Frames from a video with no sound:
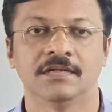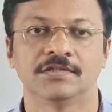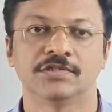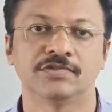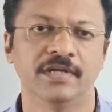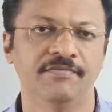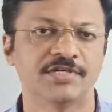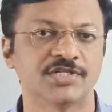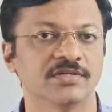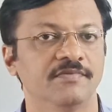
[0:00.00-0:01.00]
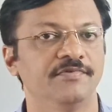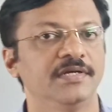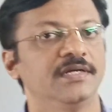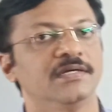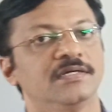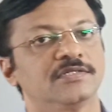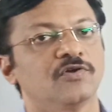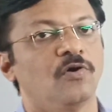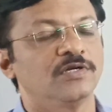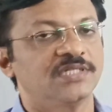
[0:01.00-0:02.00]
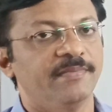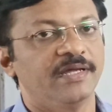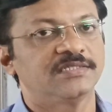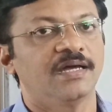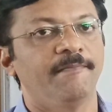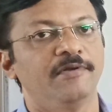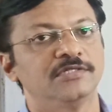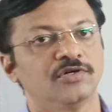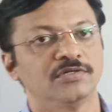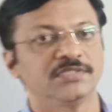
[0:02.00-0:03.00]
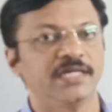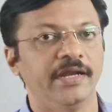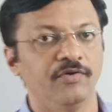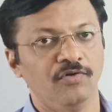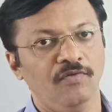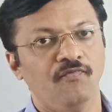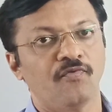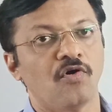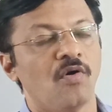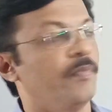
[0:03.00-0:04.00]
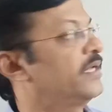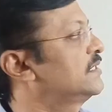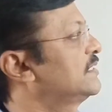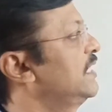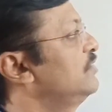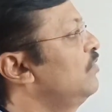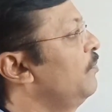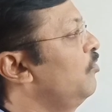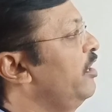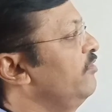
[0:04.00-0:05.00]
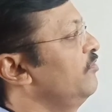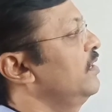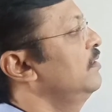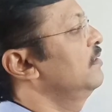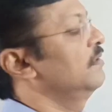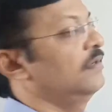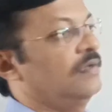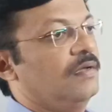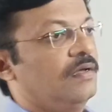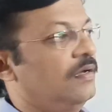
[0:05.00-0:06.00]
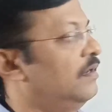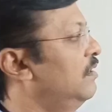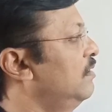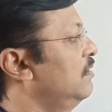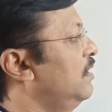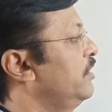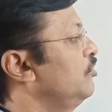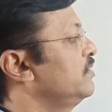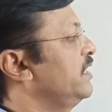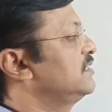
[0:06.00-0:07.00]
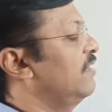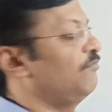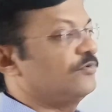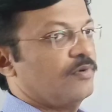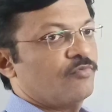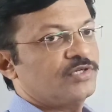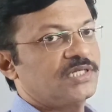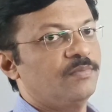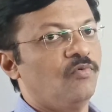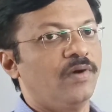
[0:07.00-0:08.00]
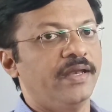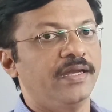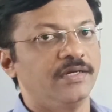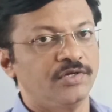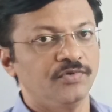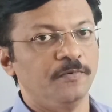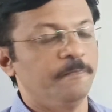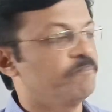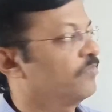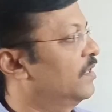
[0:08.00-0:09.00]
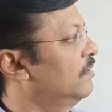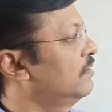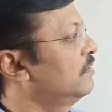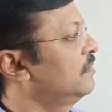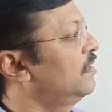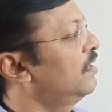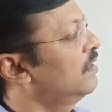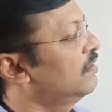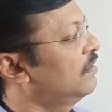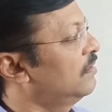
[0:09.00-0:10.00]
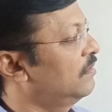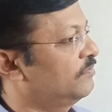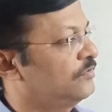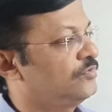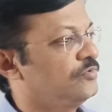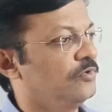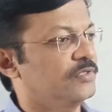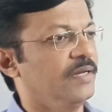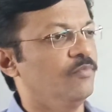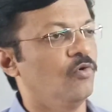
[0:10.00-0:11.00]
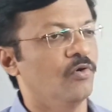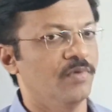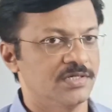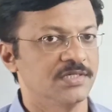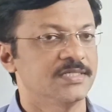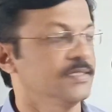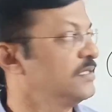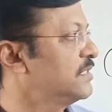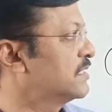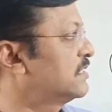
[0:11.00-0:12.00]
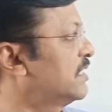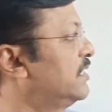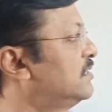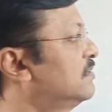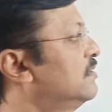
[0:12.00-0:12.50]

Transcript: today we solved some examples on chain rule from exercise 1.1. I took the examples from question number 1 and 2. There are 2 or 3 more questions in this exercise.